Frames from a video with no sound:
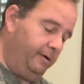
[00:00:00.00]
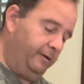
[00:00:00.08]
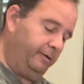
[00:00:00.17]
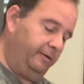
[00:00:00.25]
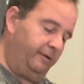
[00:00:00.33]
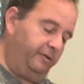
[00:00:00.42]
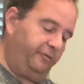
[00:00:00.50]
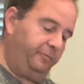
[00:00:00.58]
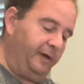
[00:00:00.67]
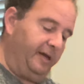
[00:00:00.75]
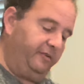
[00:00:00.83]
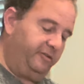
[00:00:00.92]
a little
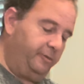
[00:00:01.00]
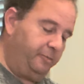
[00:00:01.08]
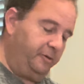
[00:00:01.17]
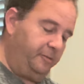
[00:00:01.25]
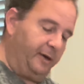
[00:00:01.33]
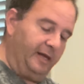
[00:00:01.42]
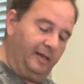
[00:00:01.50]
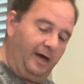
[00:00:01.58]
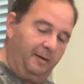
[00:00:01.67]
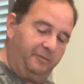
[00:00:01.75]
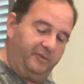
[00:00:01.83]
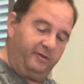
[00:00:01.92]
space to put my
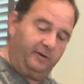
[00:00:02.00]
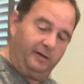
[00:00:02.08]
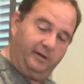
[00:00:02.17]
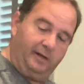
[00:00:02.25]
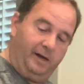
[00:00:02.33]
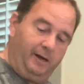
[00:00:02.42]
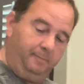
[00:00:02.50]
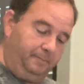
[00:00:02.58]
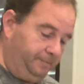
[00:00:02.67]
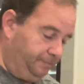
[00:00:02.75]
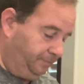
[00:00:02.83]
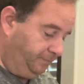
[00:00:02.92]
lobster on top.
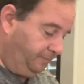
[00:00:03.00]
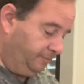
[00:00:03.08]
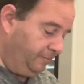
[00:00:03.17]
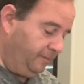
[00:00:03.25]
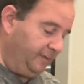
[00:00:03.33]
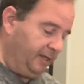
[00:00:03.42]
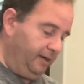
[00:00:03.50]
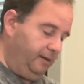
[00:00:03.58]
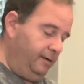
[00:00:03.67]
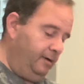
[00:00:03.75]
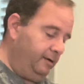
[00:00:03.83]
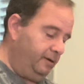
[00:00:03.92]

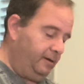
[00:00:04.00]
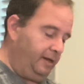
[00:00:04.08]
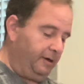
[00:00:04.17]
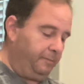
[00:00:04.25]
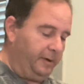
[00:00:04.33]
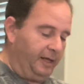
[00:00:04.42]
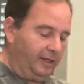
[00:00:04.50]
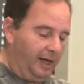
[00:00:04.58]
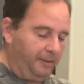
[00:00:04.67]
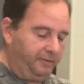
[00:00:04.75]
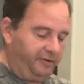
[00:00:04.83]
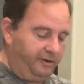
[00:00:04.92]
Take my
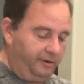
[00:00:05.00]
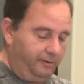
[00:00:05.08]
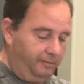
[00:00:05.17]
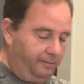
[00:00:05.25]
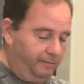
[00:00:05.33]
lobster